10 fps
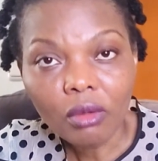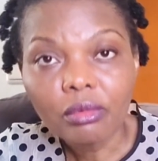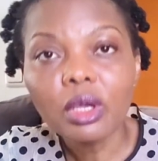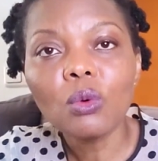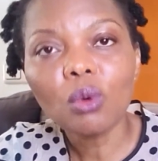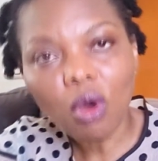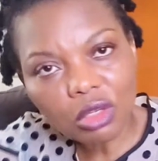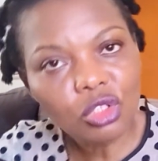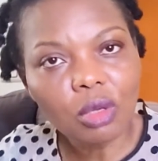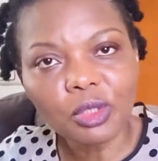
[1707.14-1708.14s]
they will
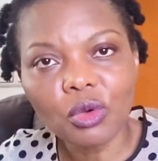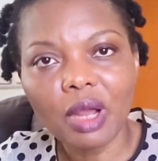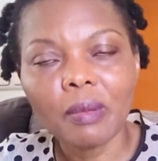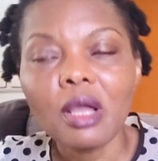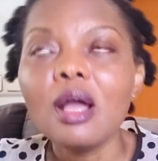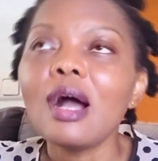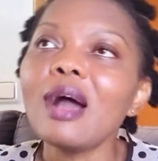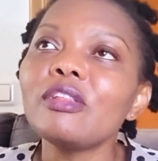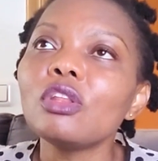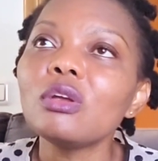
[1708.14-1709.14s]
unsubscribe.
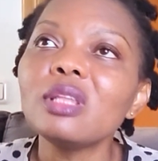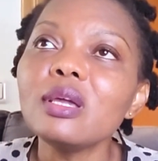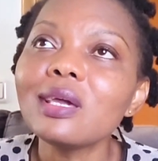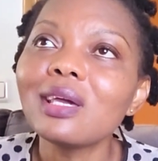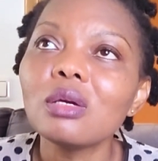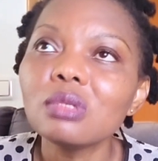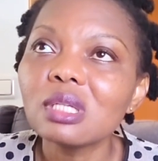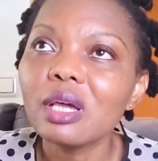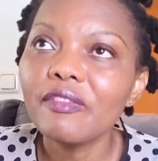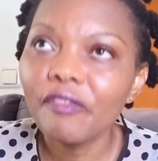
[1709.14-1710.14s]
And nothing kills
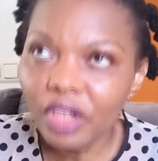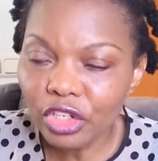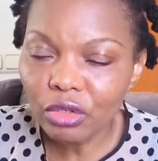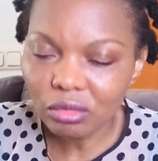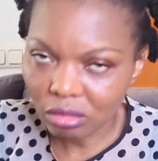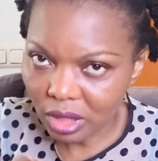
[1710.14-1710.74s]
a video,